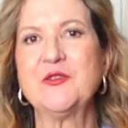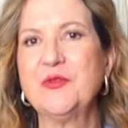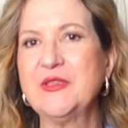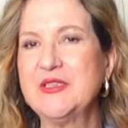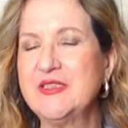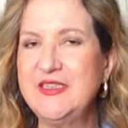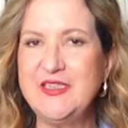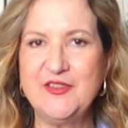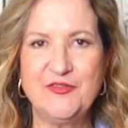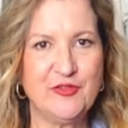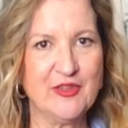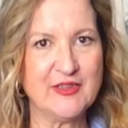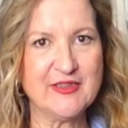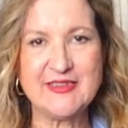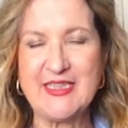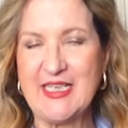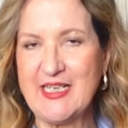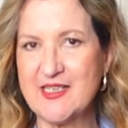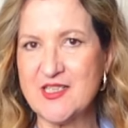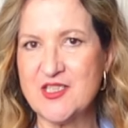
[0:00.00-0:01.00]
with different
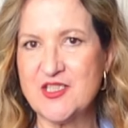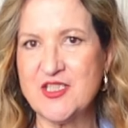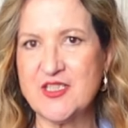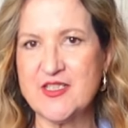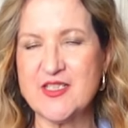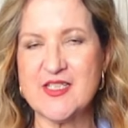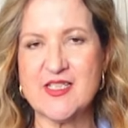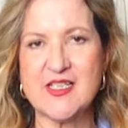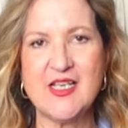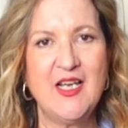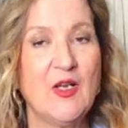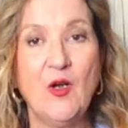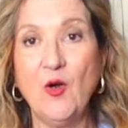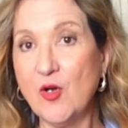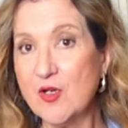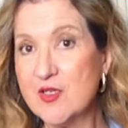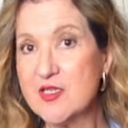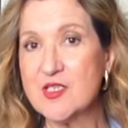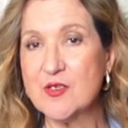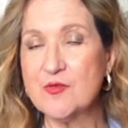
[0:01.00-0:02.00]
textures,
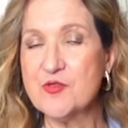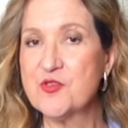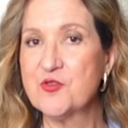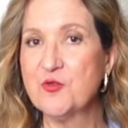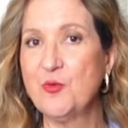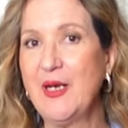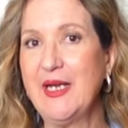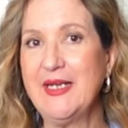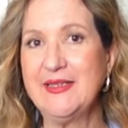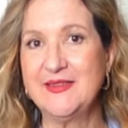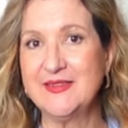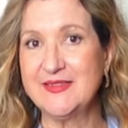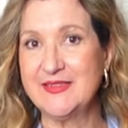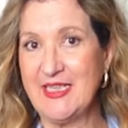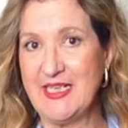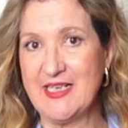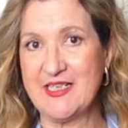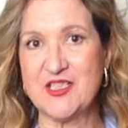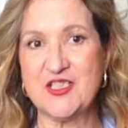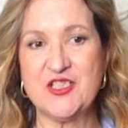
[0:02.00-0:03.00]
also suede
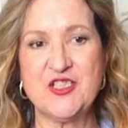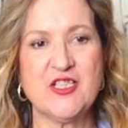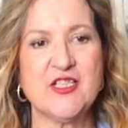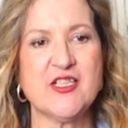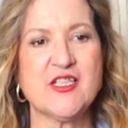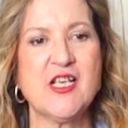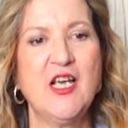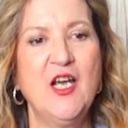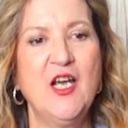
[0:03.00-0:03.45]
textures